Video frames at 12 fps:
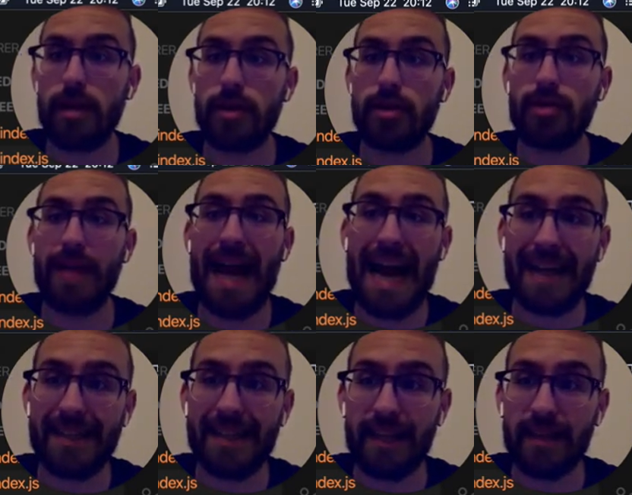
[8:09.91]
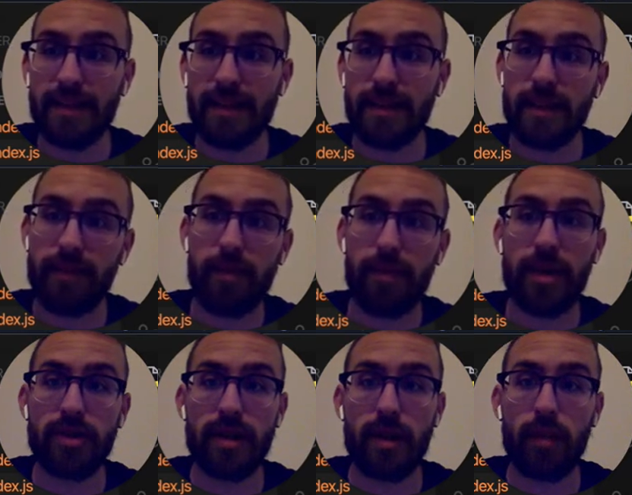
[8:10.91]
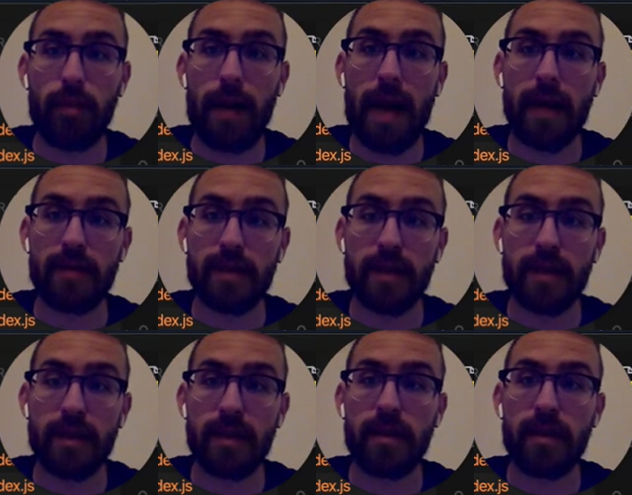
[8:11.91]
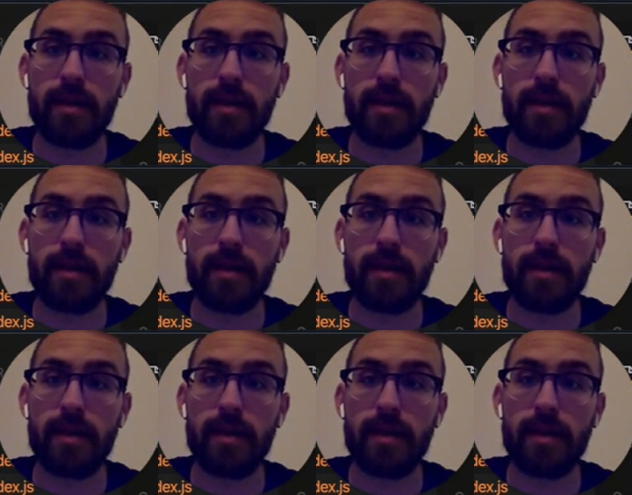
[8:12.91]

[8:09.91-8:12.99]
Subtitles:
to access this information that we're passed in